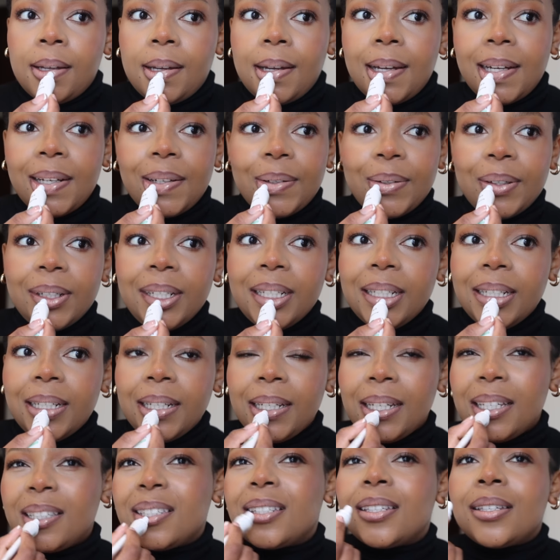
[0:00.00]

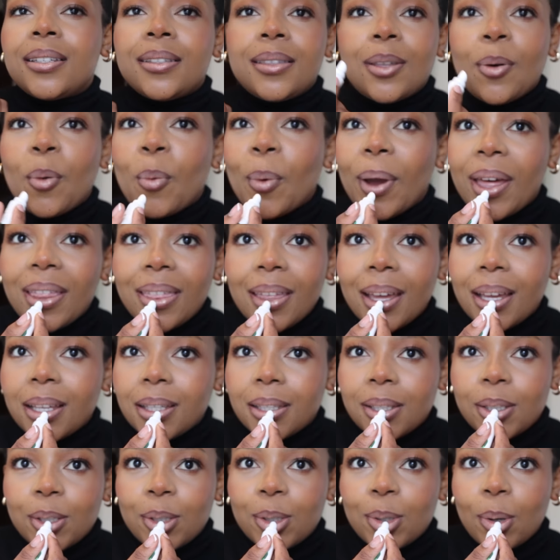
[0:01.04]
it's the weather
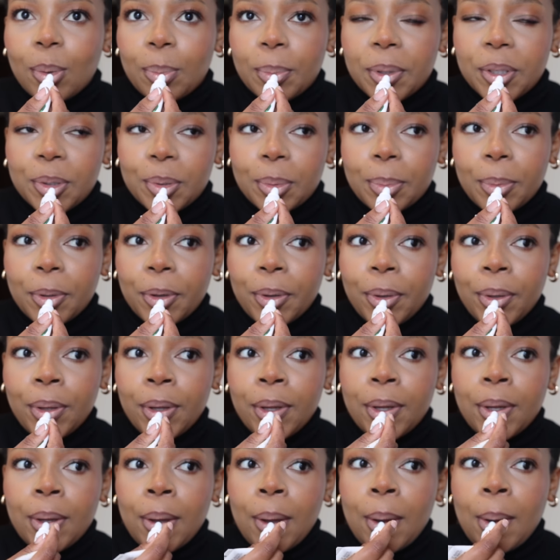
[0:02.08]
is so miserable,
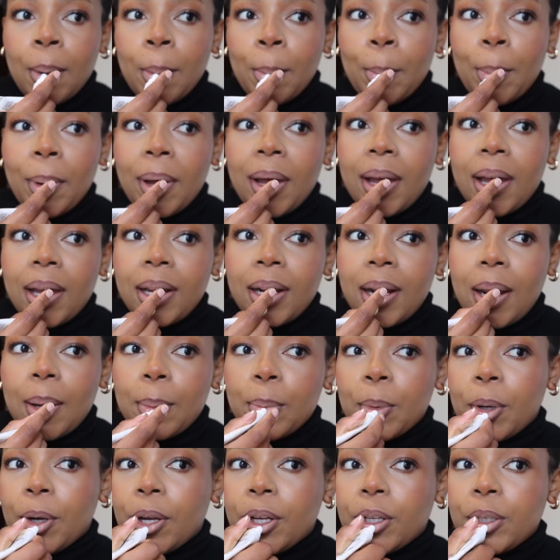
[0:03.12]
but
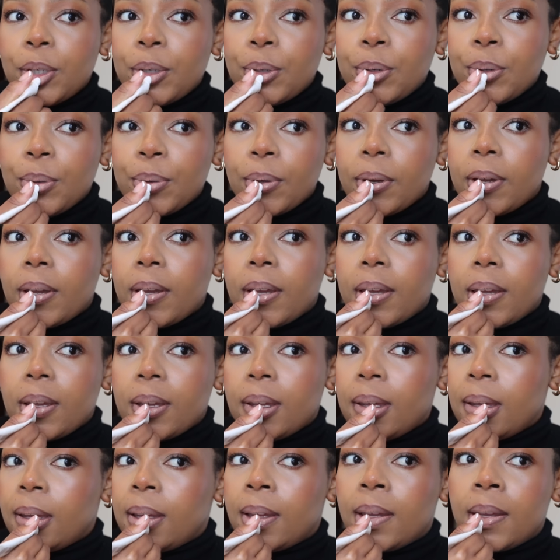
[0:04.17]
I'm going to
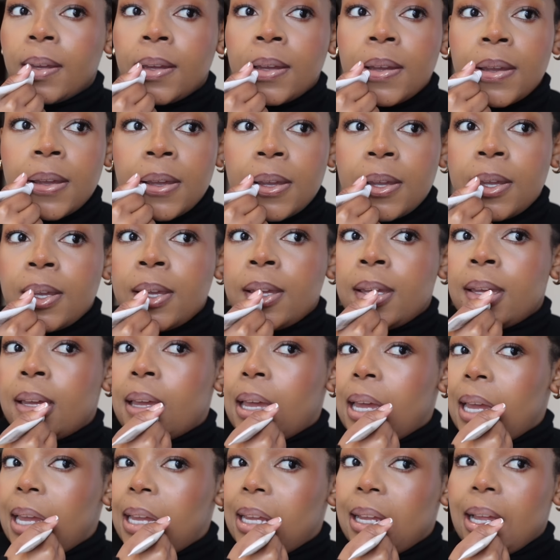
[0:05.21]
a
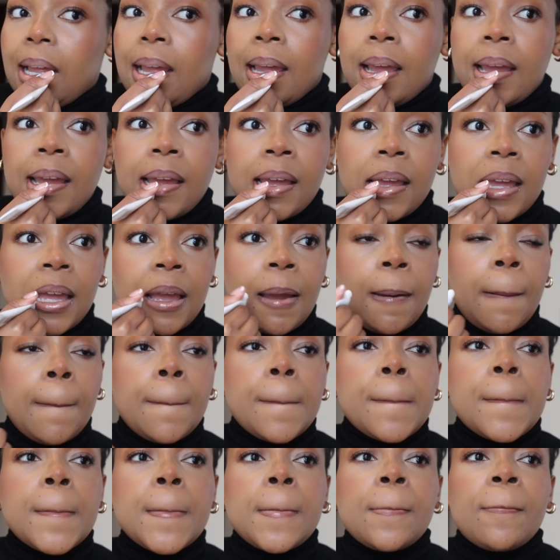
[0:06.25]

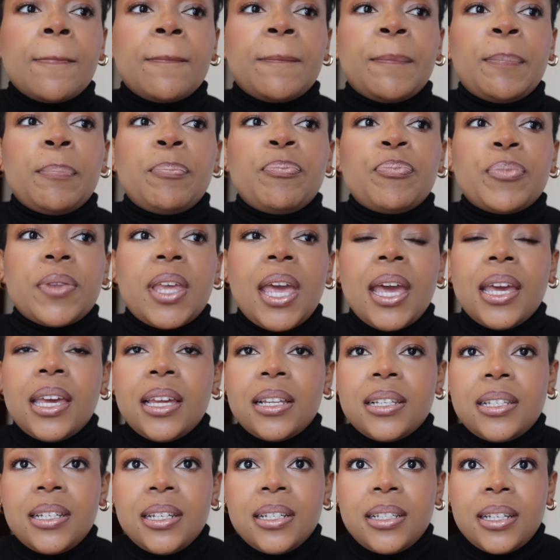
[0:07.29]
cake
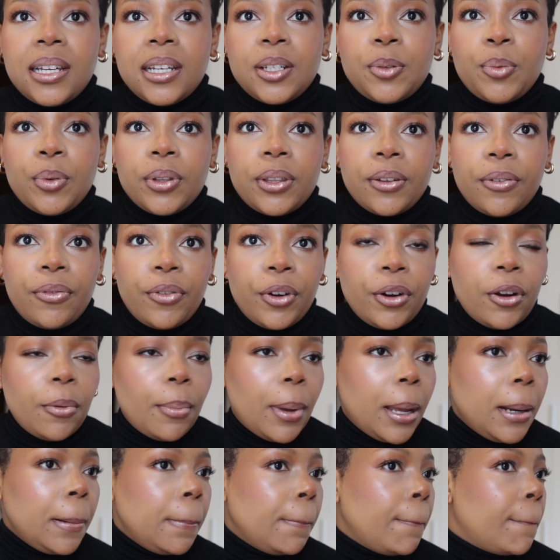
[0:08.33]
and tea date with a friend of
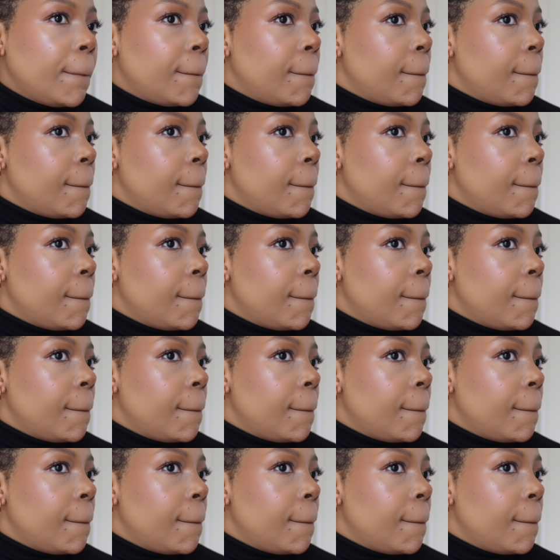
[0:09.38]
mine.